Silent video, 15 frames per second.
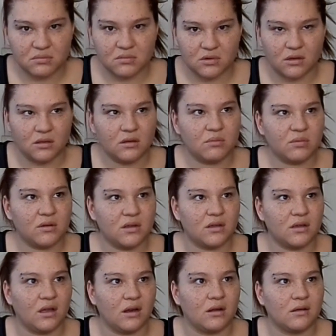That looks pretty
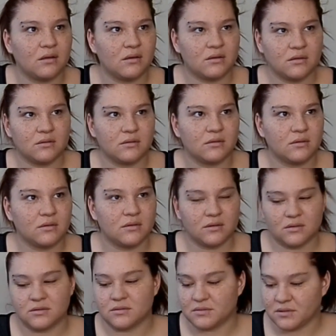good.
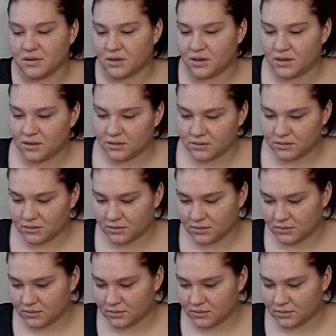It's really nice.